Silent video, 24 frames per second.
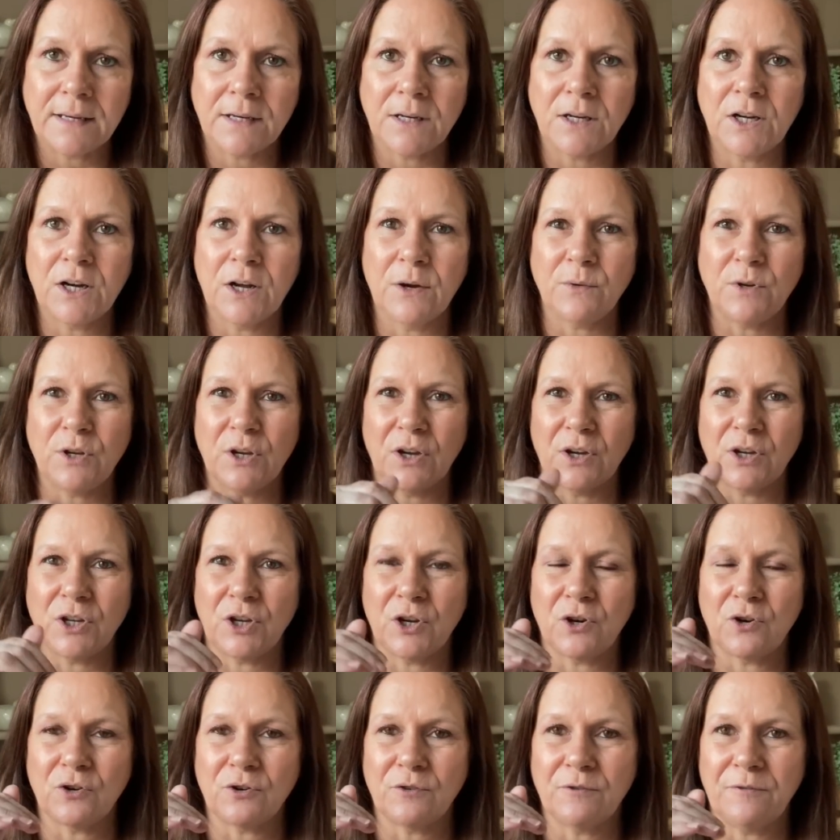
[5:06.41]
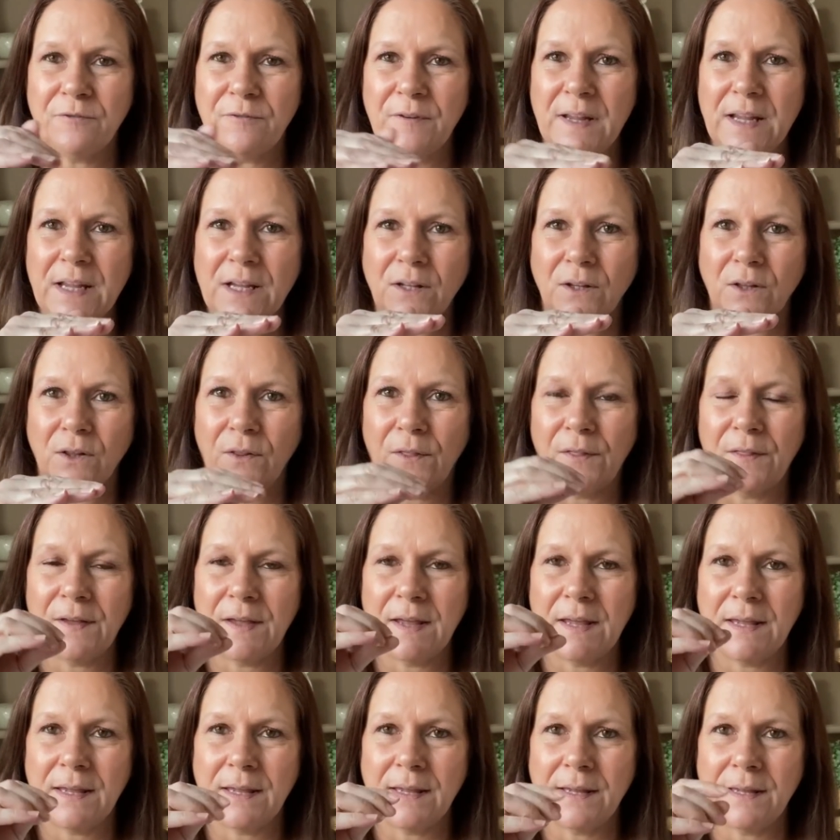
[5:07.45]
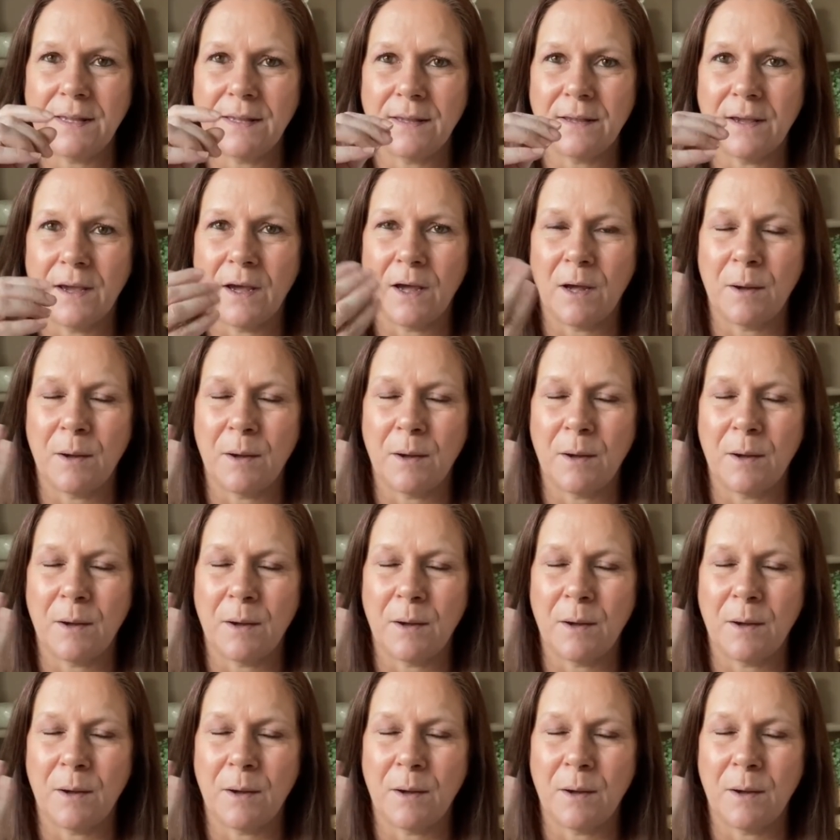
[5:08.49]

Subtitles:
you know, you could feel the